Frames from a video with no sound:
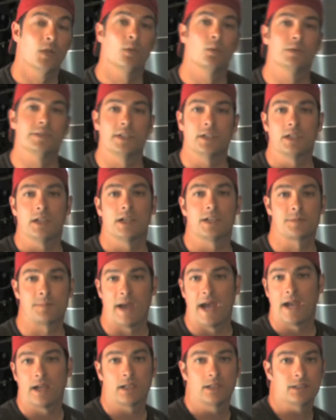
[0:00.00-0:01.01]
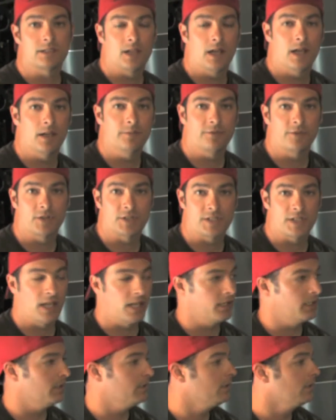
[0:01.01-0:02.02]
We'll take you guys back in time for a
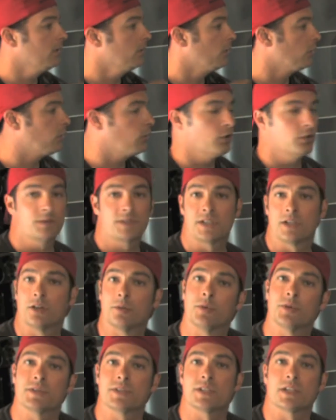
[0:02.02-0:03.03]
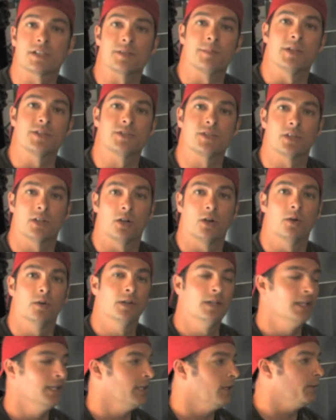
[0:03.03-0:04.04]
second. Gord was here about 6 months ago,
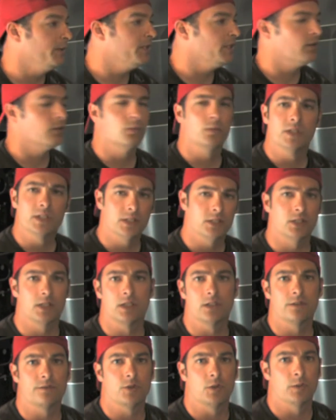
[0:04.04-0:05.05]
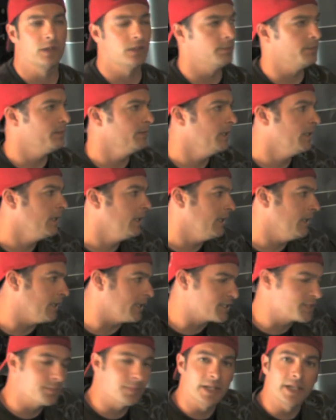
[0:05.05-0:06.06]
and we did a really good interview with him. It
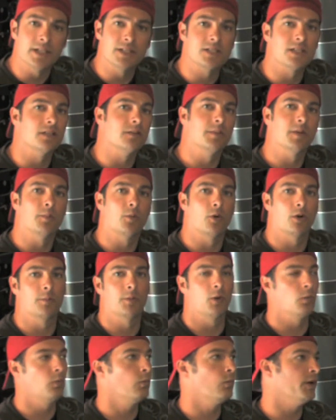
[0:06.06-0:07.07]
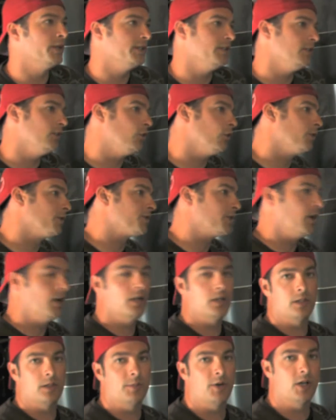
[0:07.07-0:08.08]
explains a little bit more about what goes
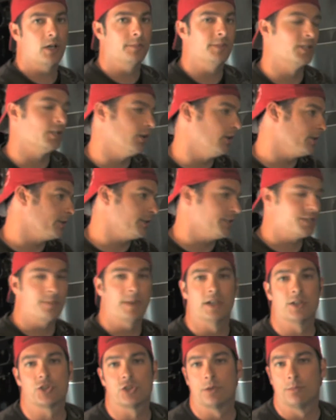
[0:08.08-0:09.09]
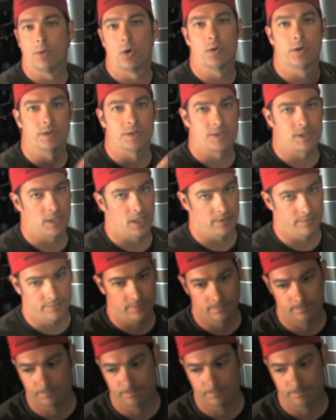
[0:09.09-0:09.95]
on the bottom of the car, suspension, motor, and stuff.